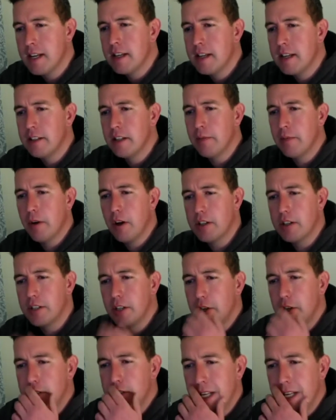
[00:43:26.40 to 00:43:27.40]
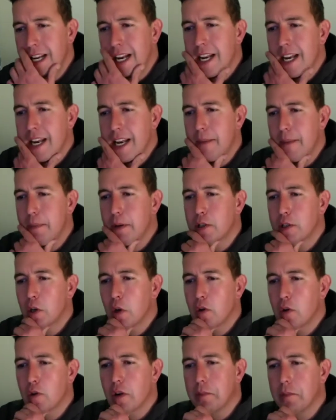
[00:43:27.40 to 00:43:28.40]
Tim asked, did you see any leopards on your
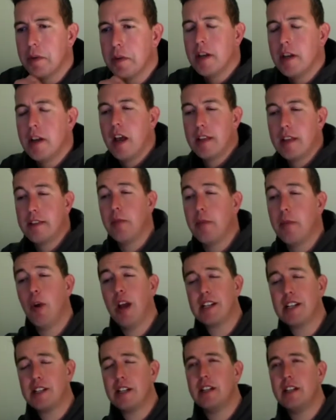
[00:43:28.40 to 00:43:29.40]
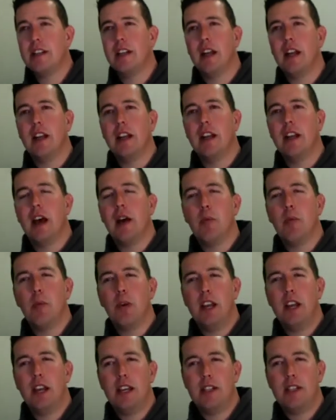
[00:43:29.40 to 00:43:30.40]
trip? Tim, we actually did.
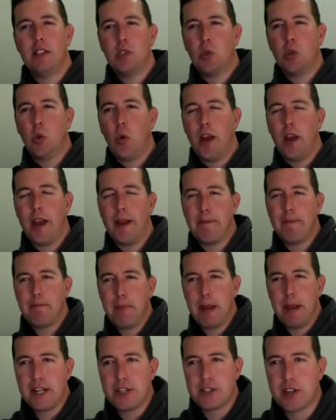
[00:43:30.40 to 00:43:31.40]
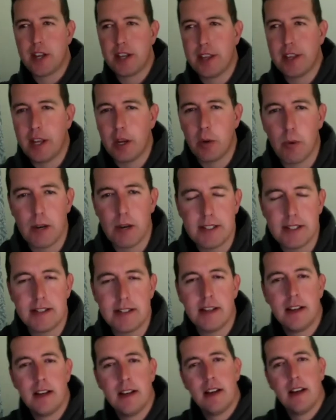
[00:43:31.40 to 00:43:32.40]
We saw in Pench, I think it was.
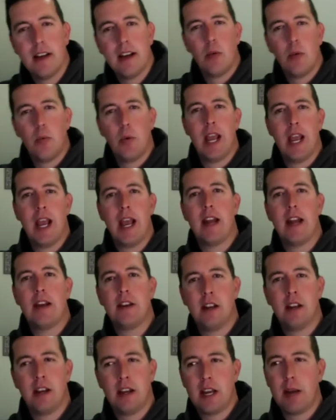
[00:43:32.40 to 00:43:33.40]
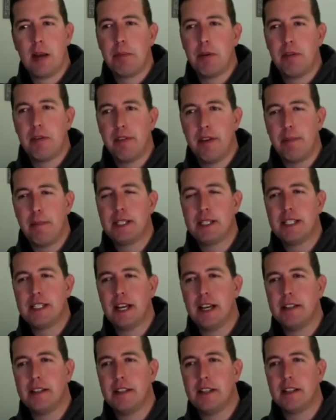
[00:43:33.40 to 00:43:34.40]
We had a couple of leopard
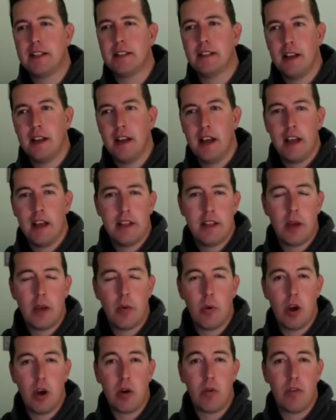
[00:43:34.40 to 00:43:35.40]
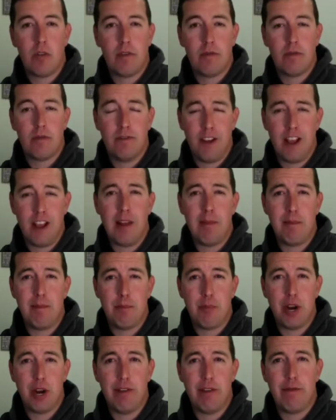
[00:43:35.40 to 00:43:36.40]
sightings. They were fairly
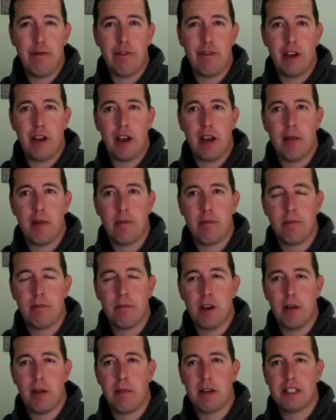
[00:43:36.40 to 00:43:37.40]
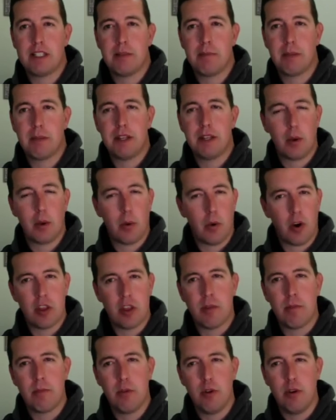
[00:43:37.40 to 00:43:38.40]
brief. I must admit they were on the
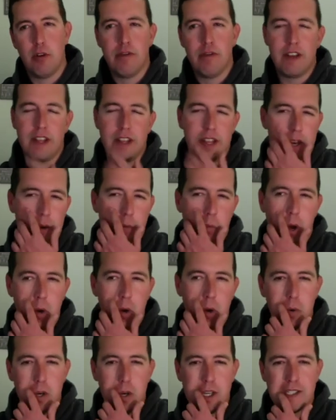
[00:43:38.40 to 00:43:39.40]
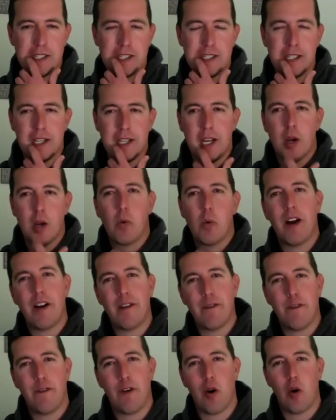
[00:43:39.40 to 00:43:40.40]
move, and then one was quite
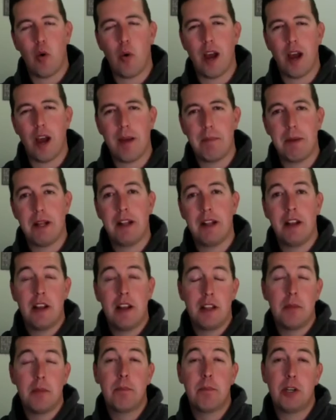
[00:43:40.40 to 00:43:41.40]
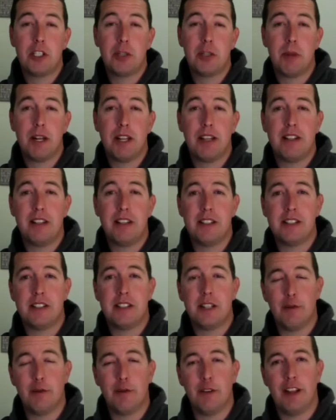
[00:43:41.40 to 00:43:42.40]
far away. But the possibility is
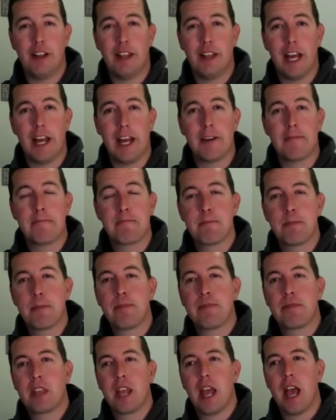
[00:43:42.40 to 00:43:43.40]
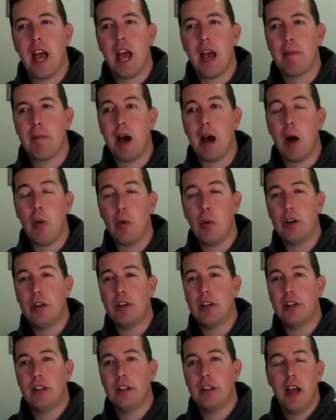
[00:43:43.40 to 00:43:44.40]
definitely there. I would
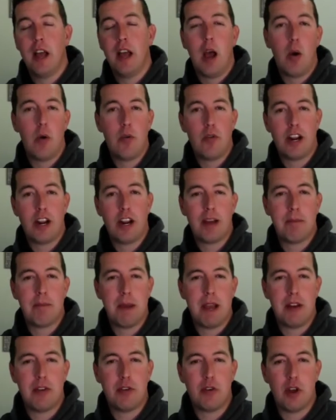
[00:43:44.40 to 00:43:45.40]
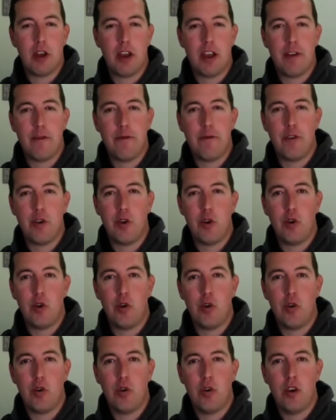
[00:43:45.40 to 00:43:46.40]
recommend, you know, if
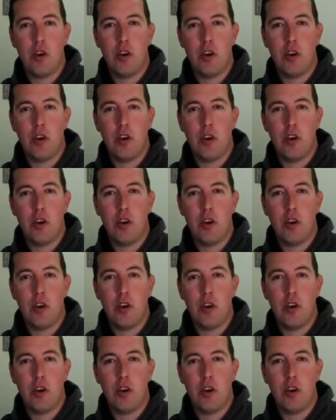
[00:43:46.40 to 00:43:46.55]
you